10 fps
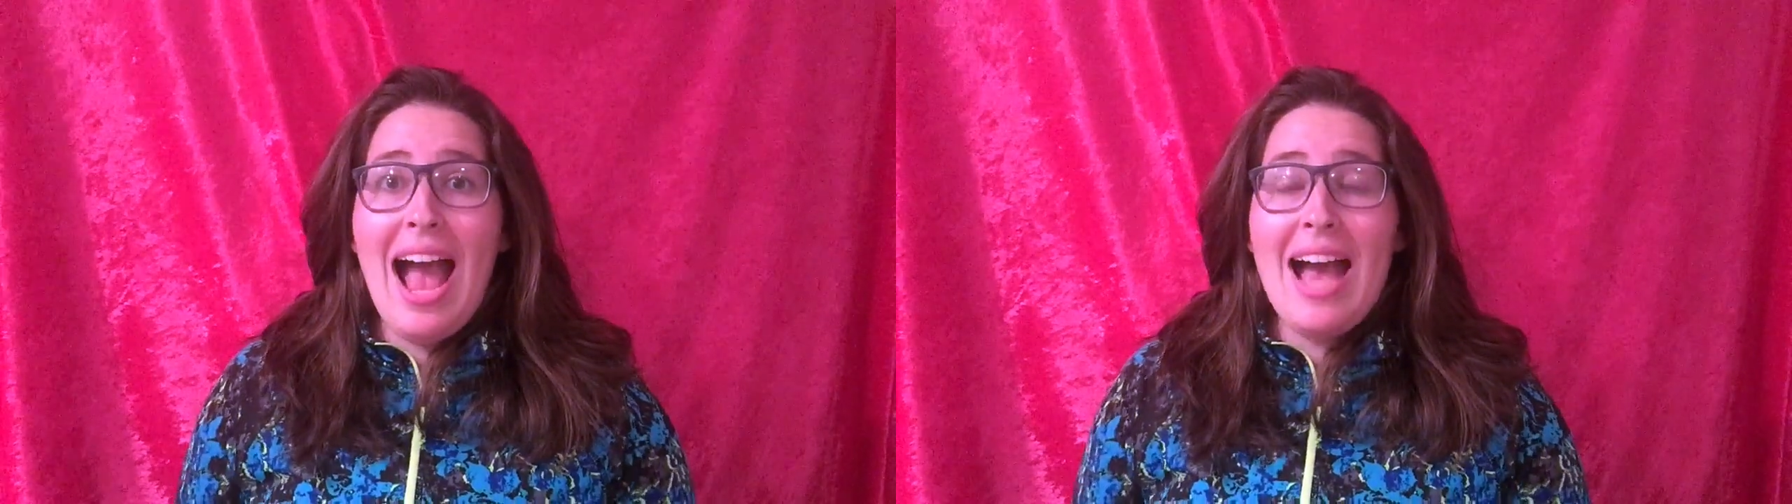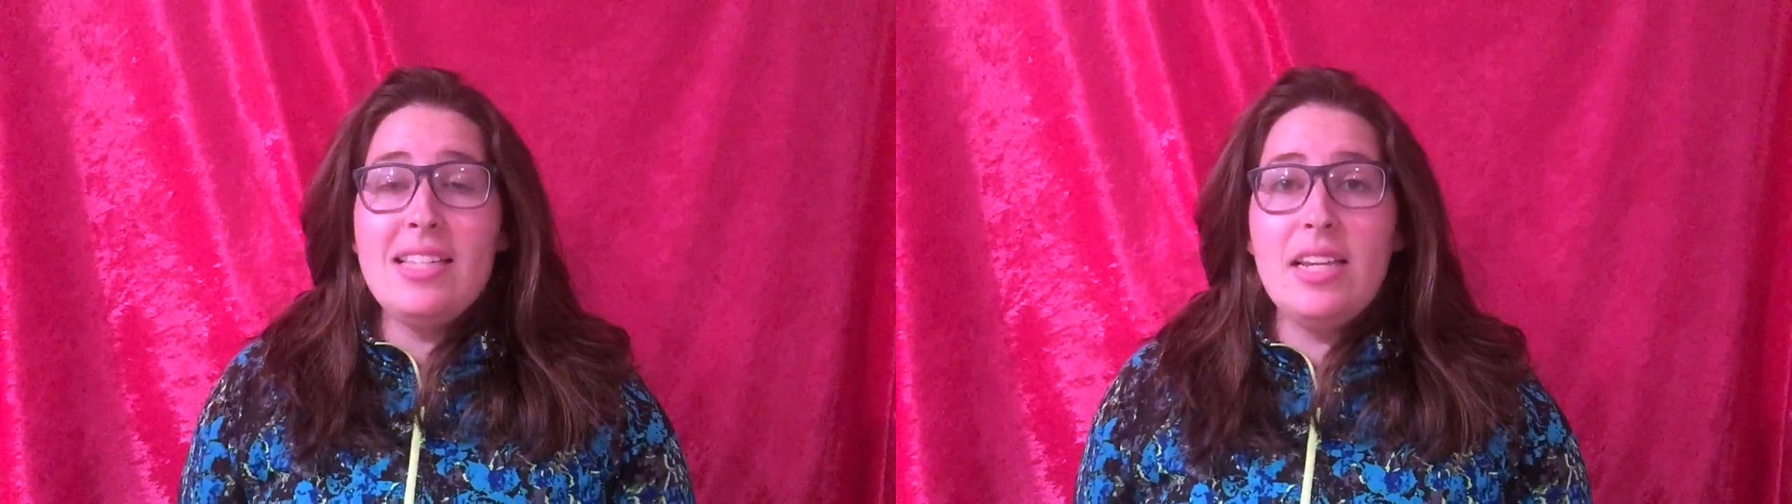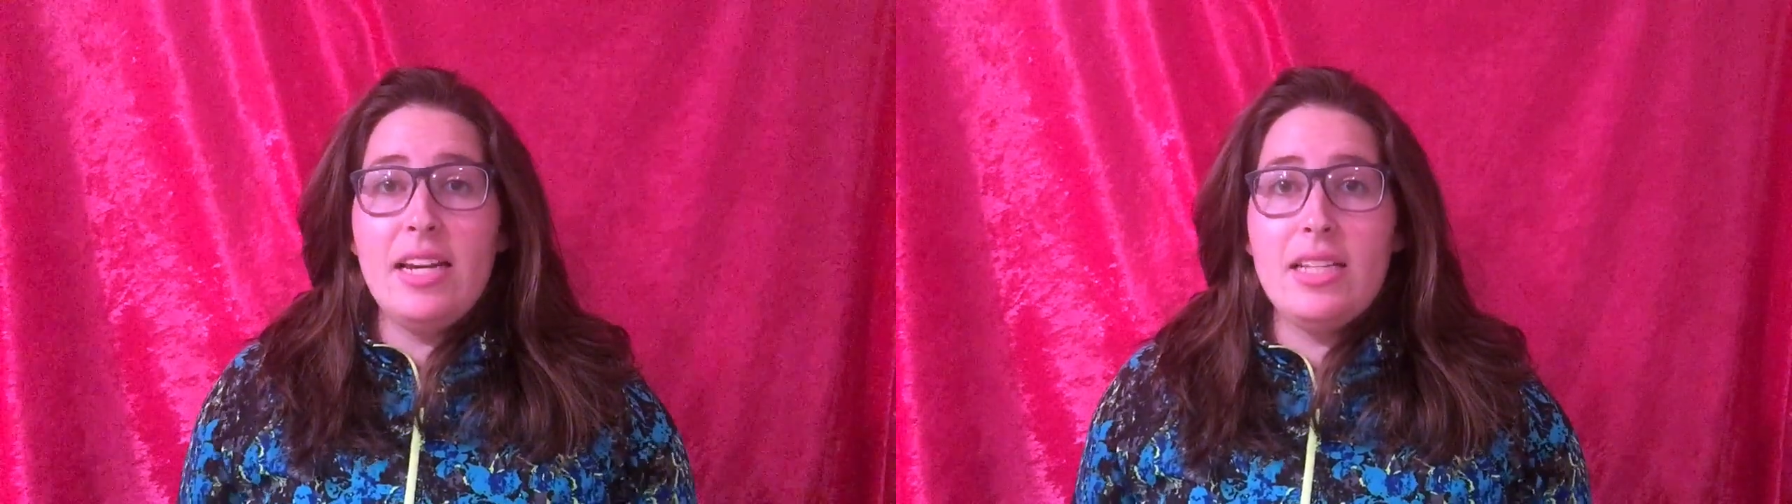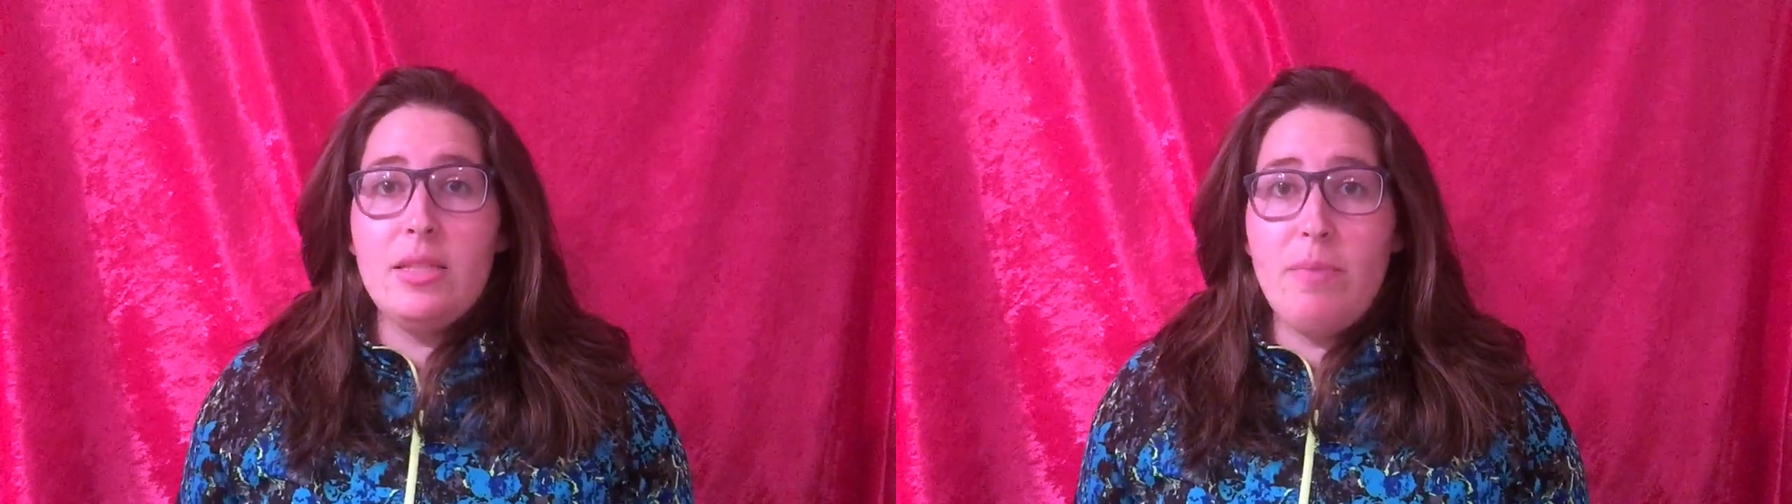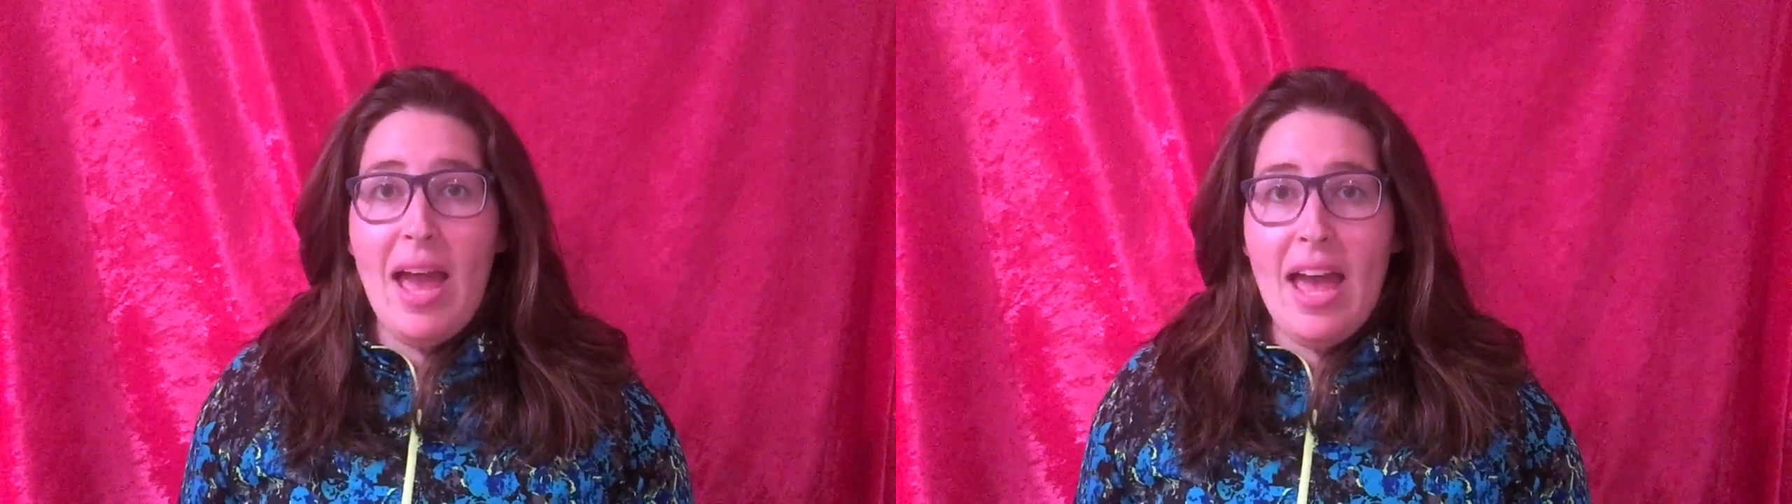as it
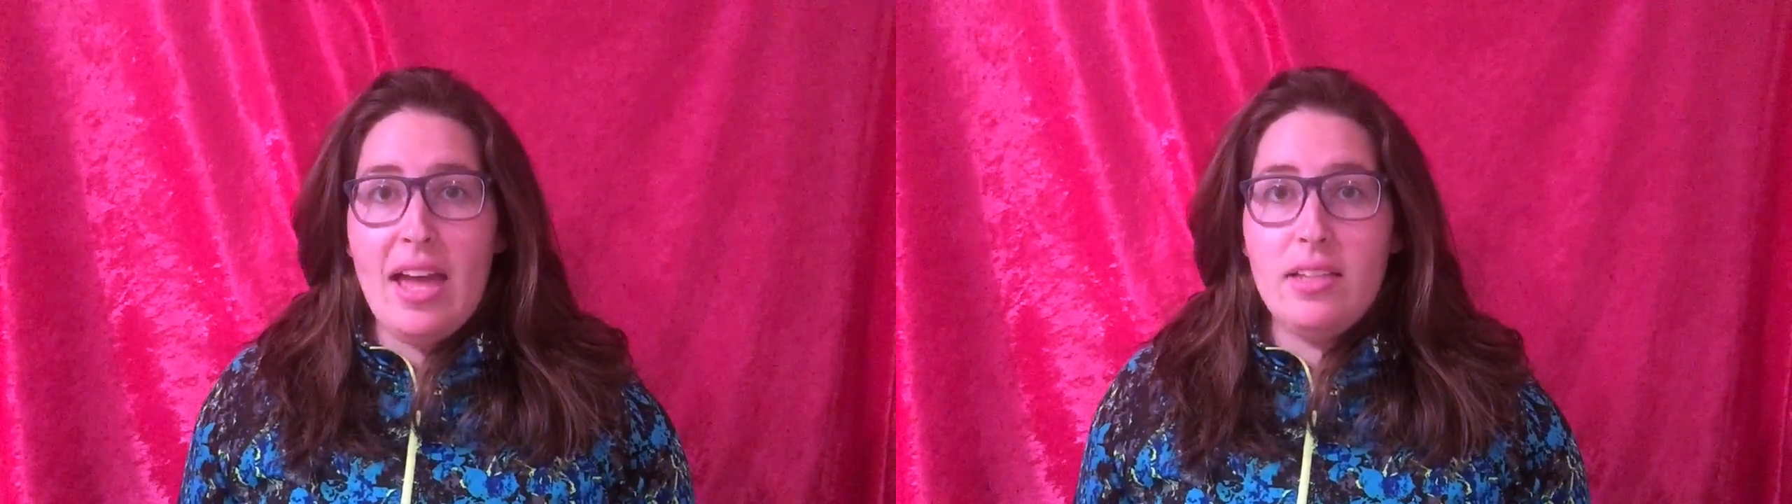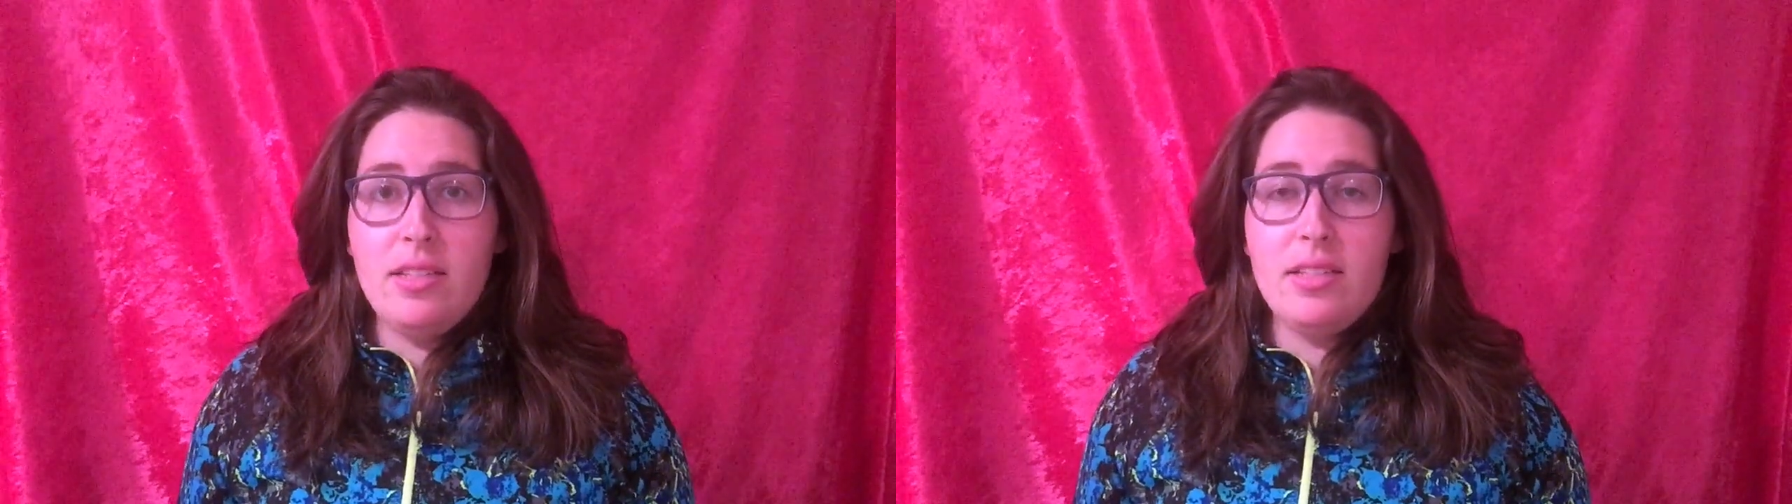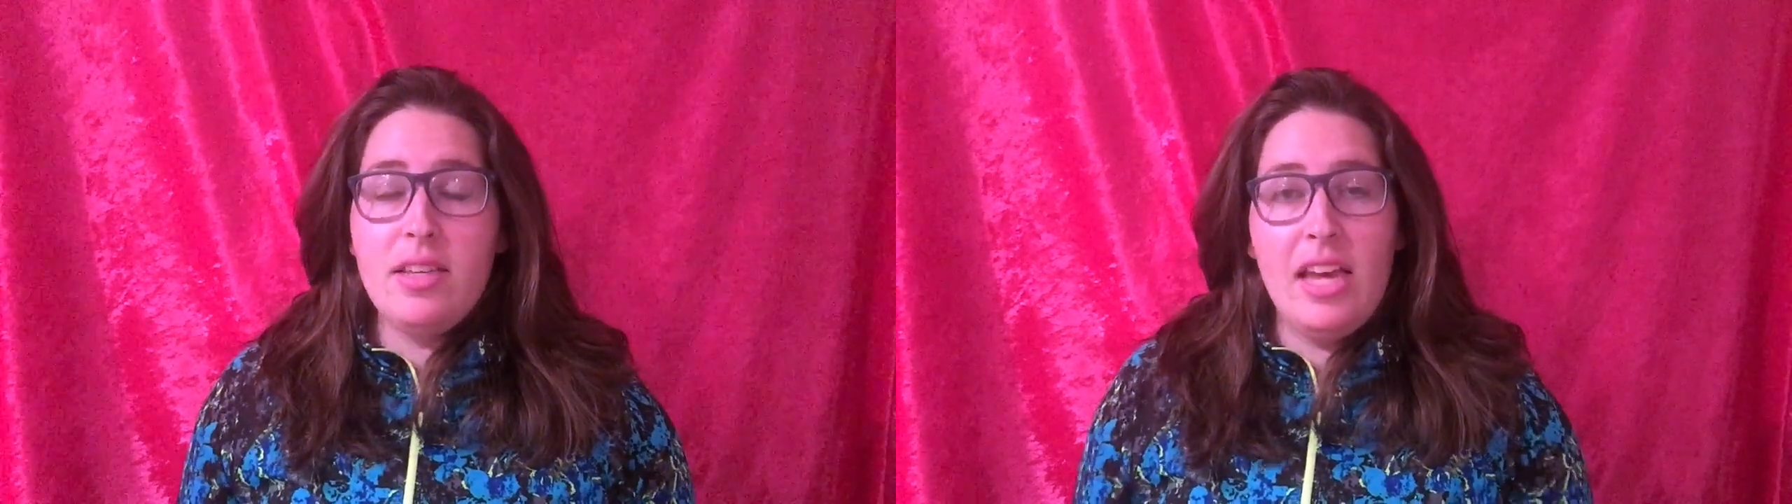expands,